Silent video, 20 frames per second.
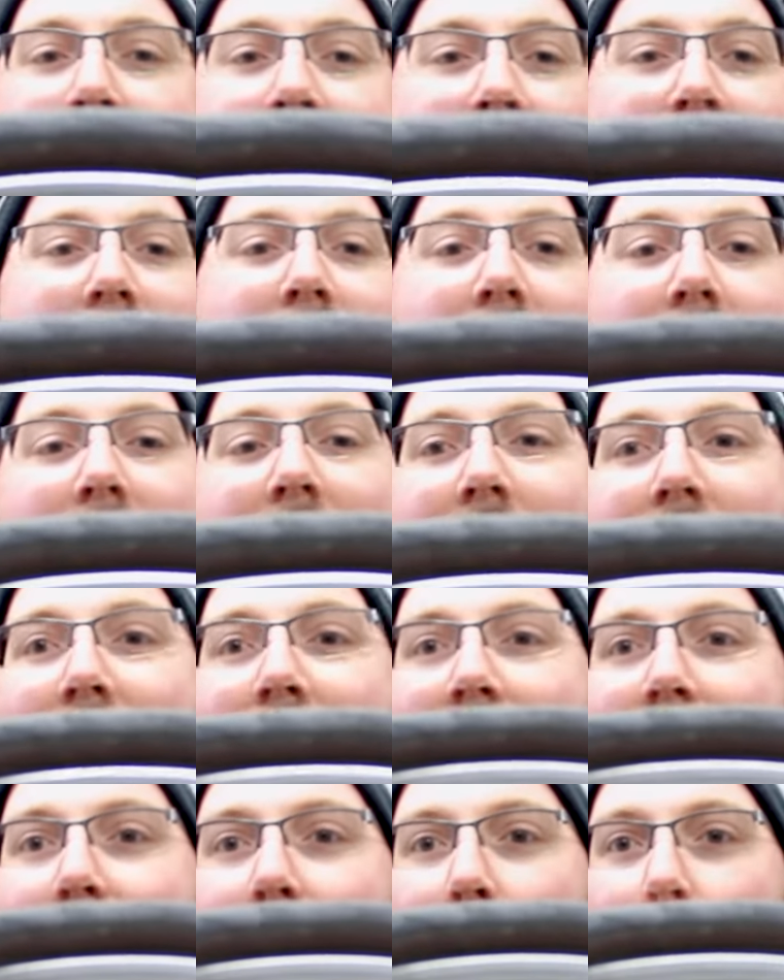It's got kind of
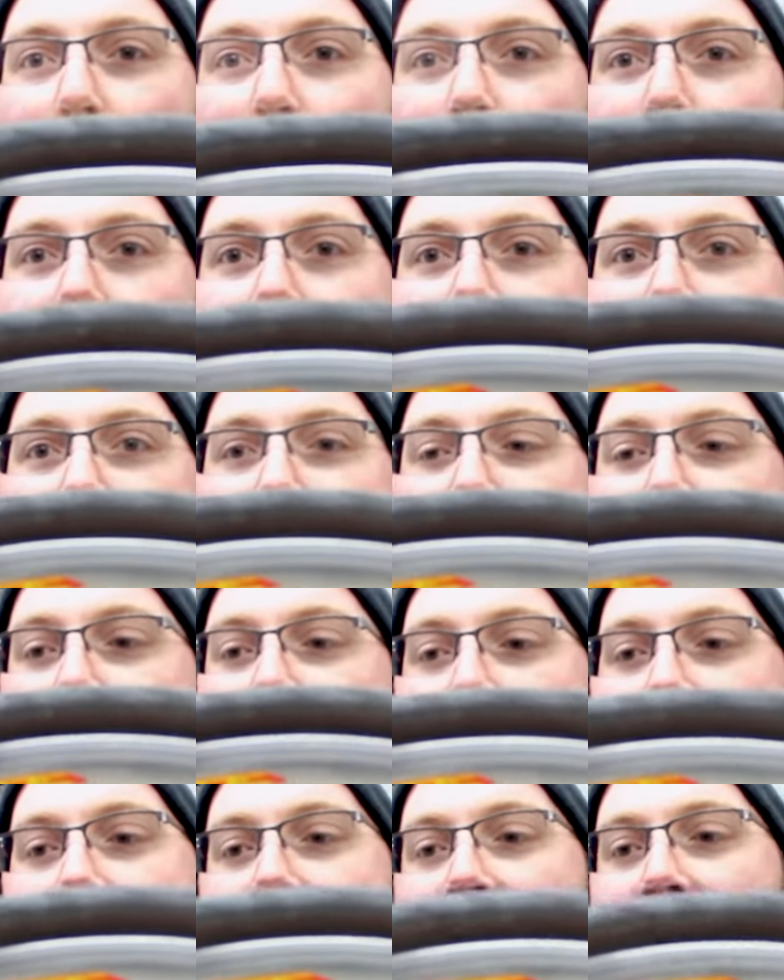that reddish,
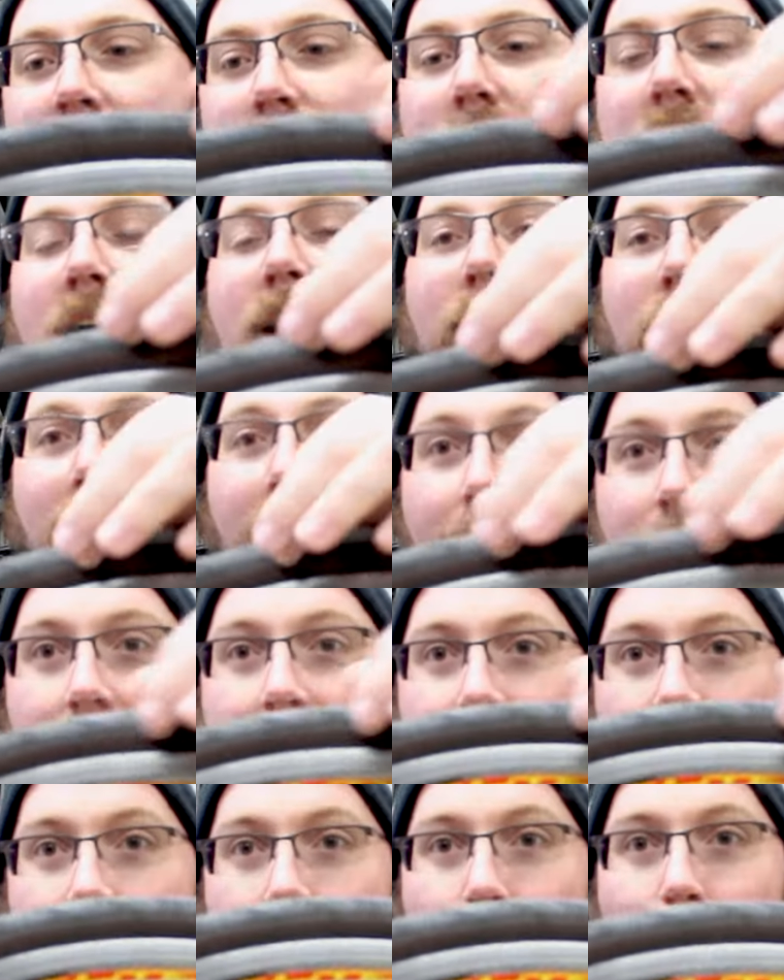tannish color on the
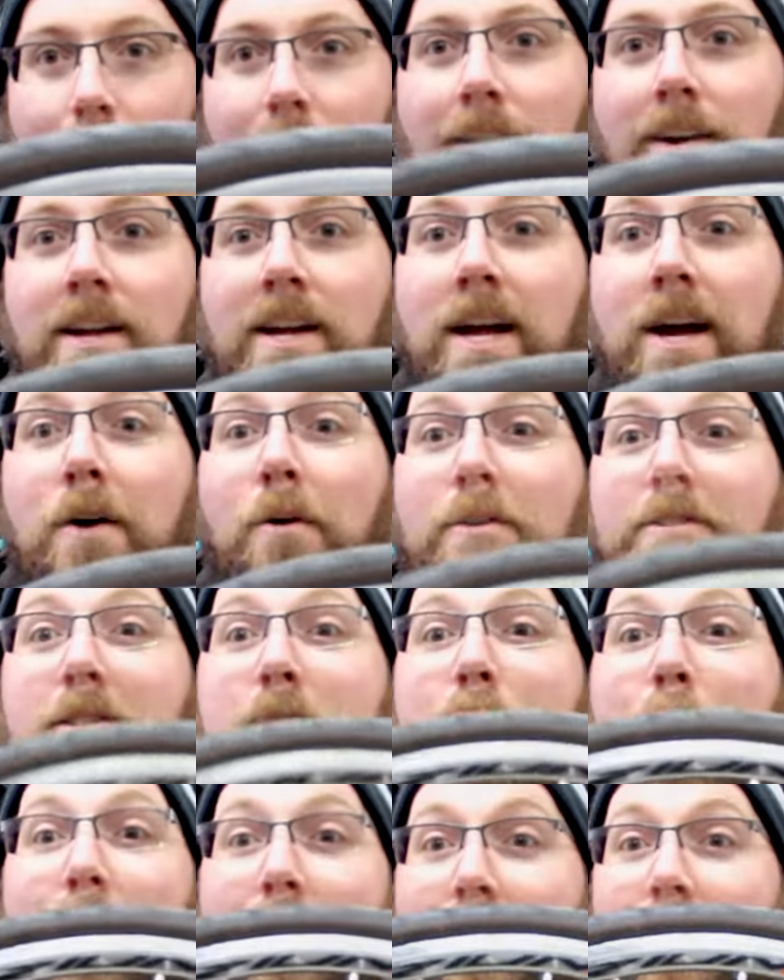sidewall, which
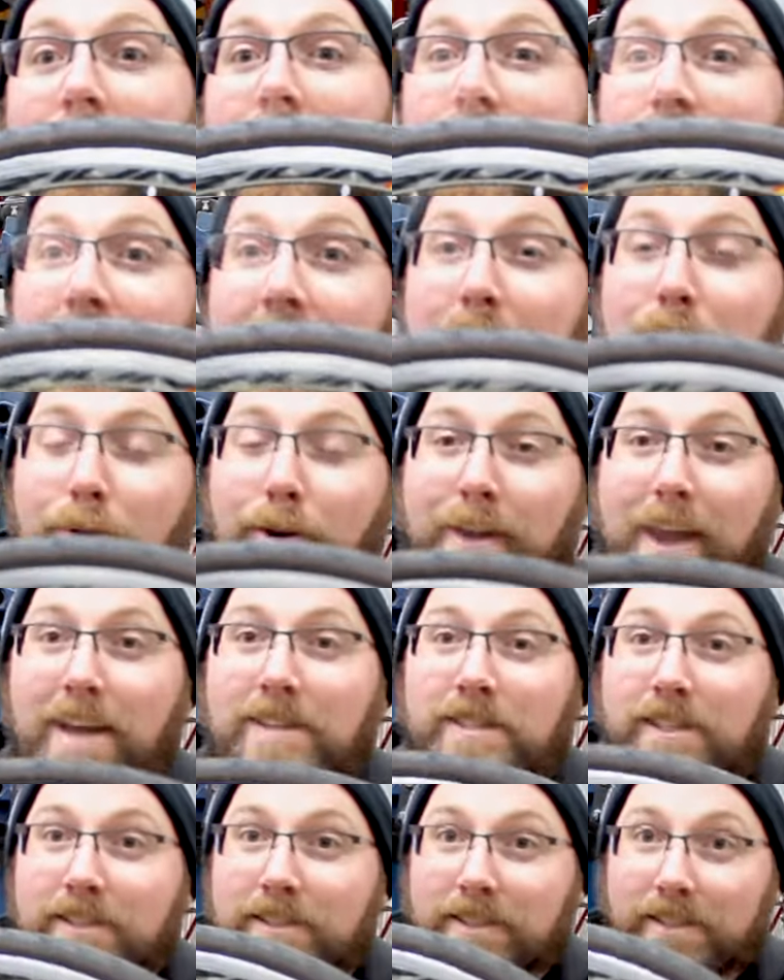is part of the sidewall
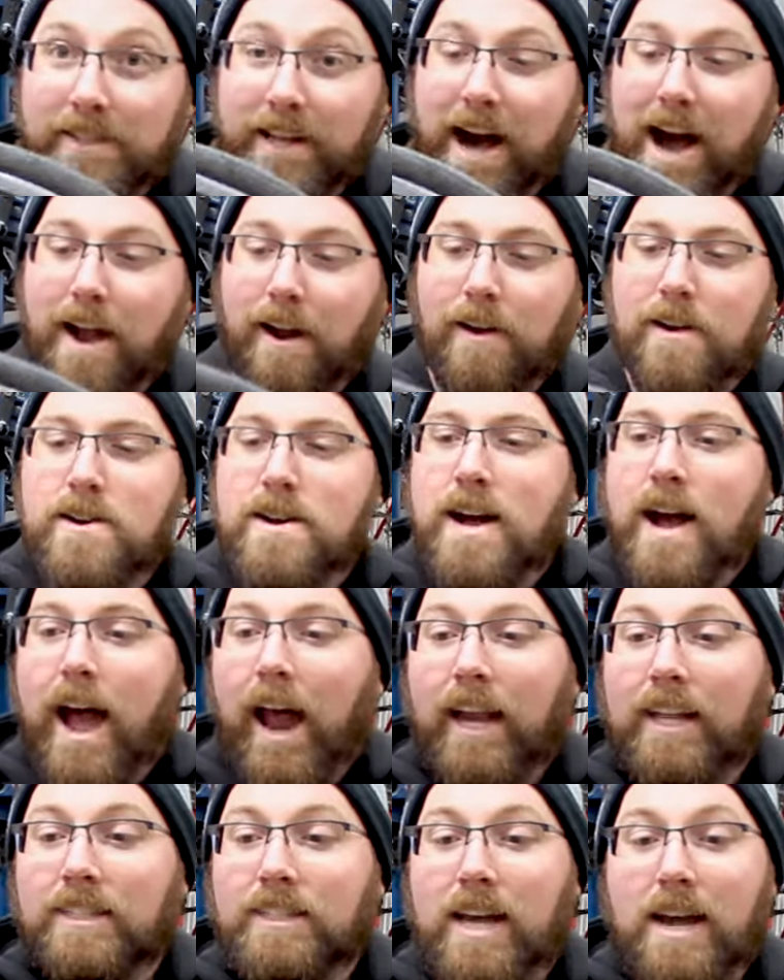casing on this tire.
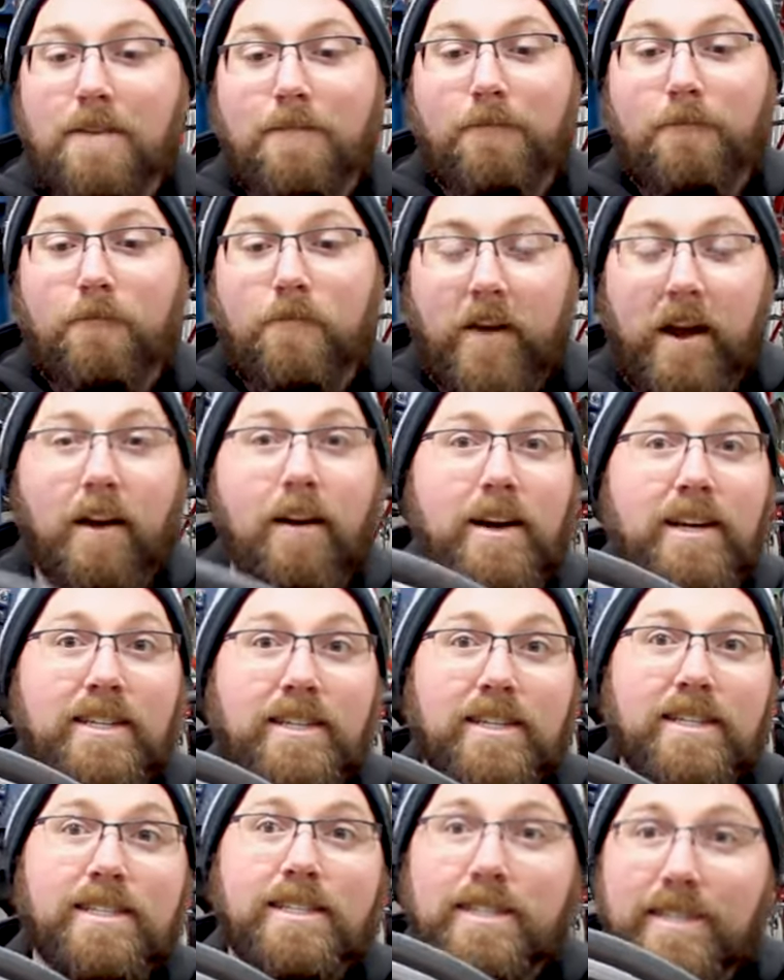And it's a very
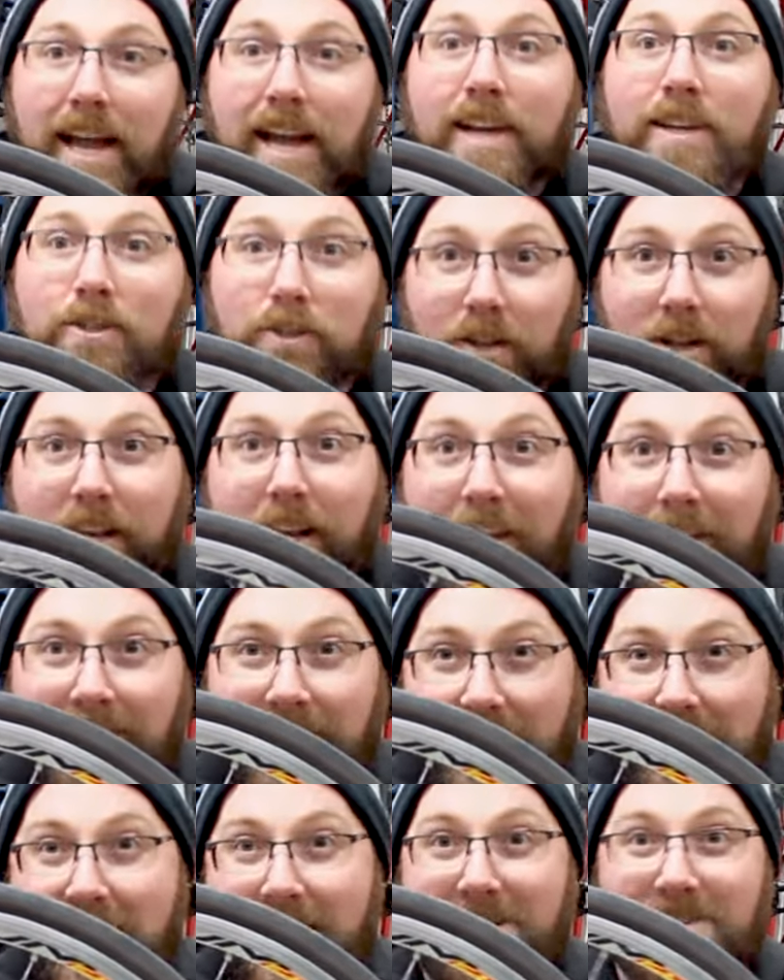distinct looking
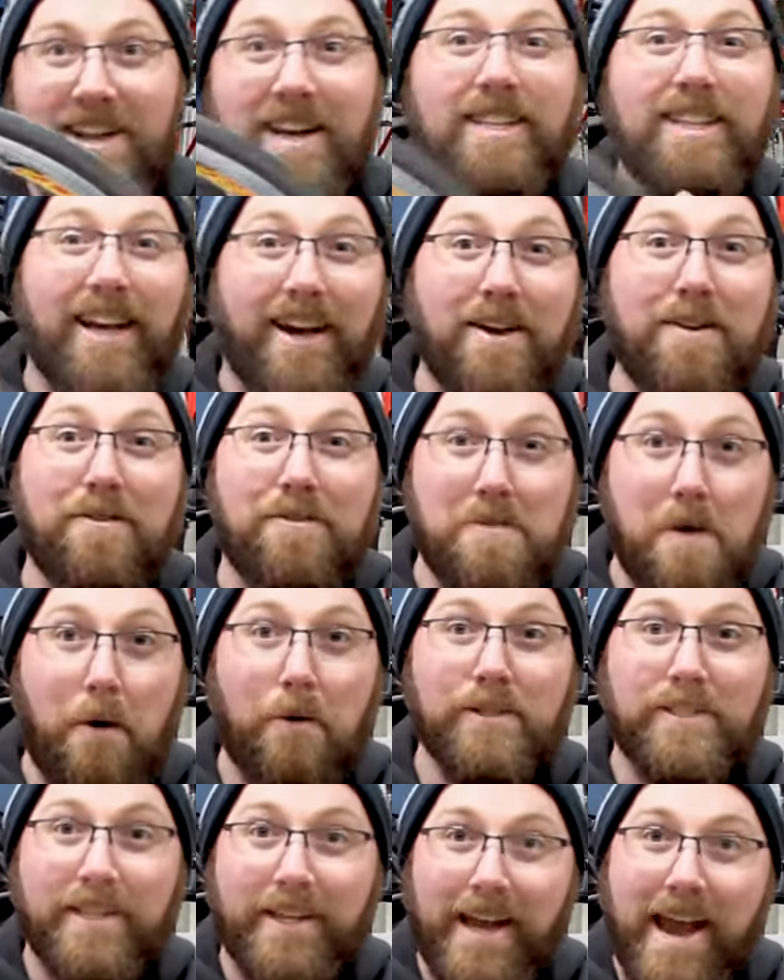tire. That's how you
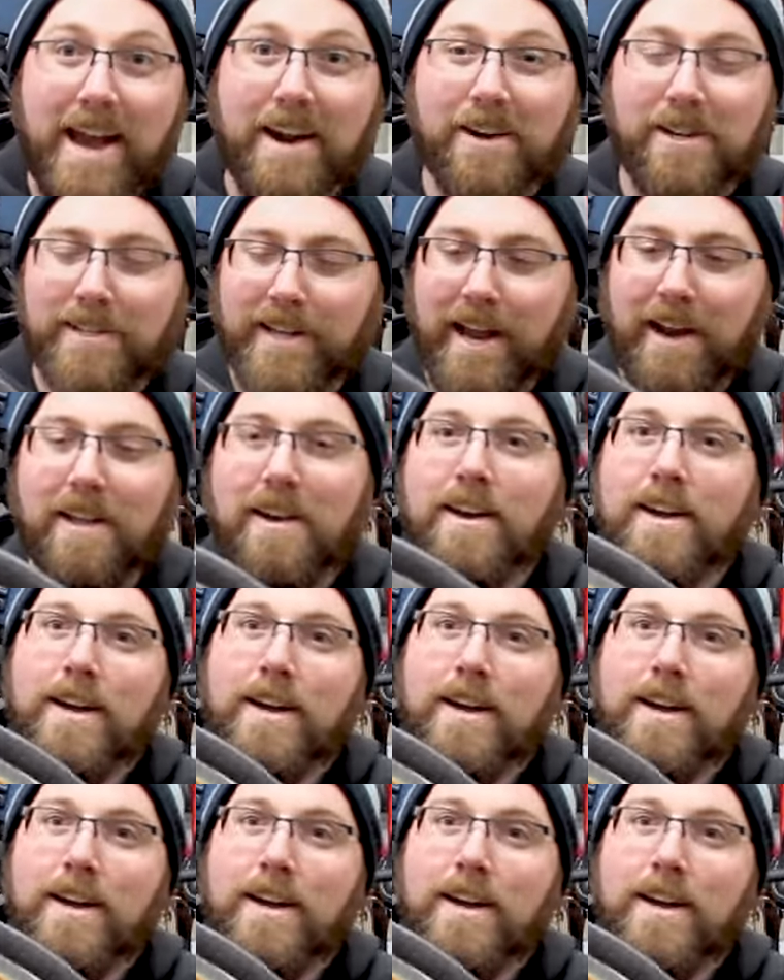know it's a Gatorskin.